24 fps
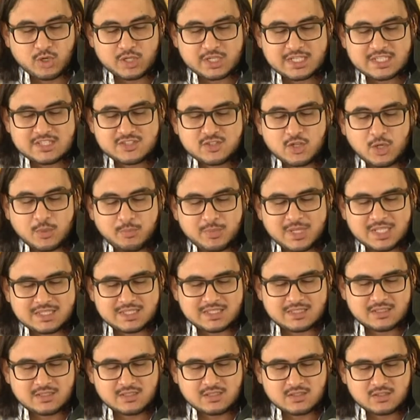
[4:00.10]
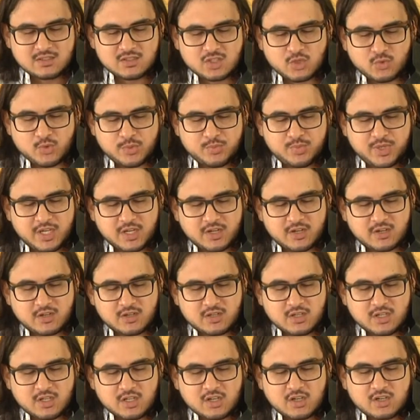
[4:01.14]
the board is committed to
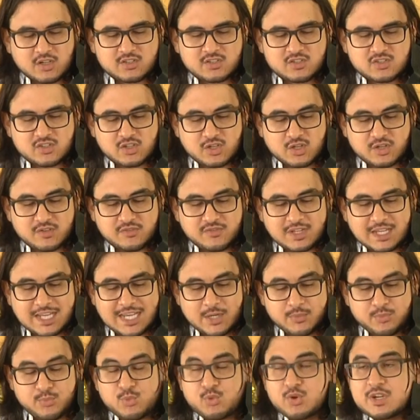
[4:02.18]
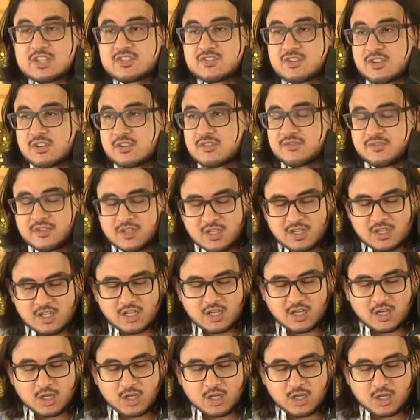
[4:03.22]
repair, conserve, and preserve